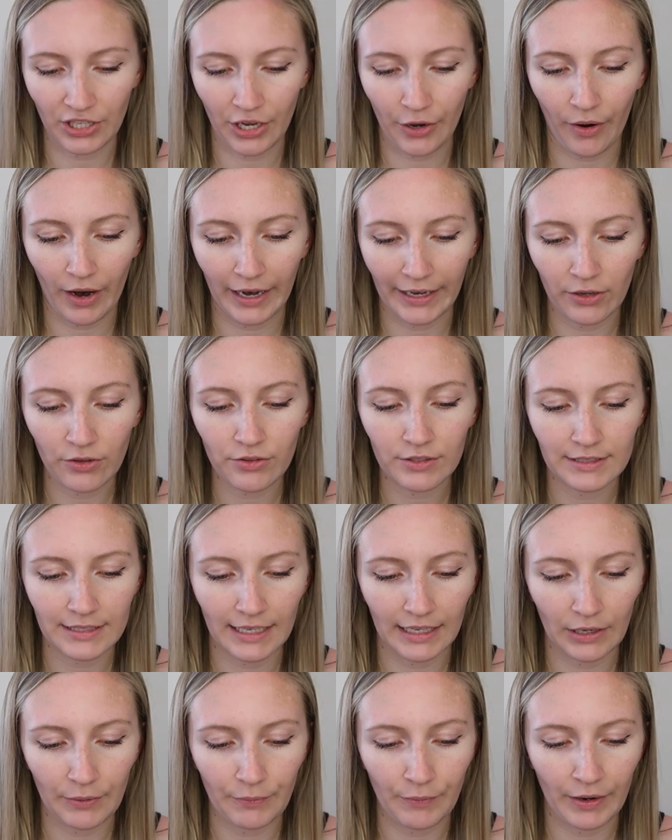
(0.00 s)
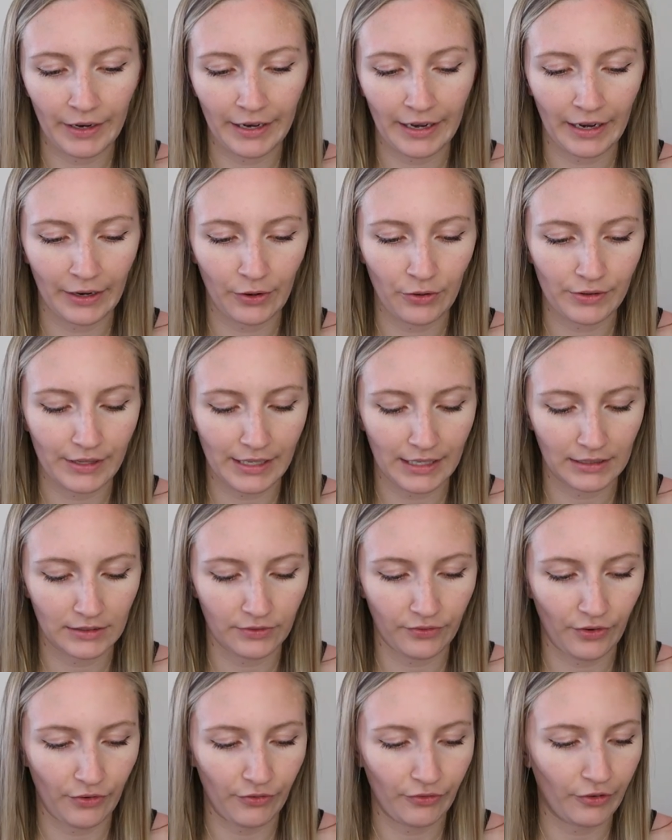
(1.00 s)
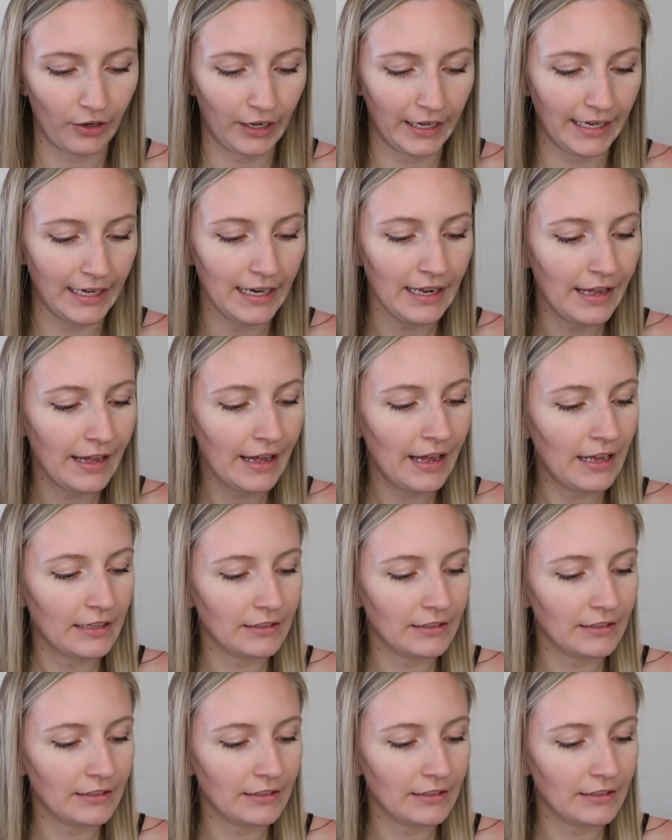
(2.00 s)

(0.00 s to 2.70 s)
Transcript: So I got the second one and I got these for free.